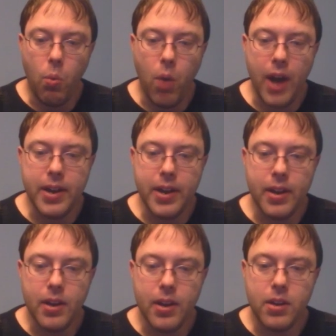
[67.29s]
one
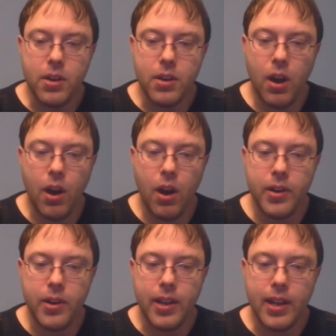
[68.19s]

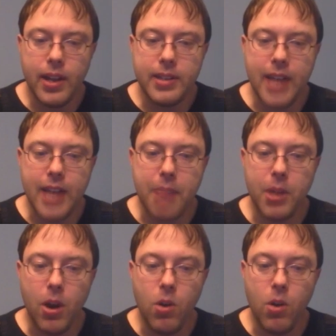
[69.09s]
card
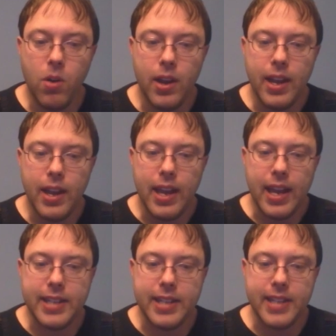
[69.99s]
tableau
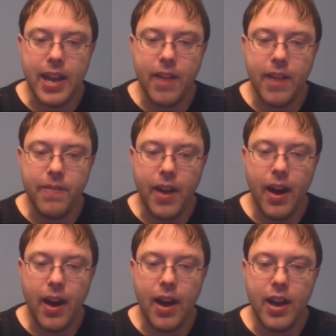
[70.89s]
instead of
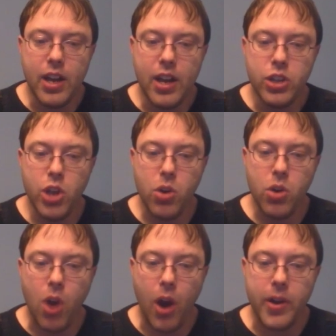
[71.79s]
a two
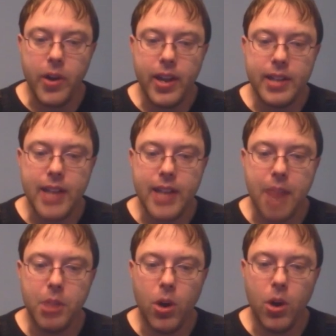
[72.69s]
card
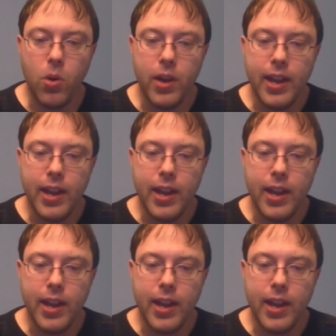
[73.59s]
tableau,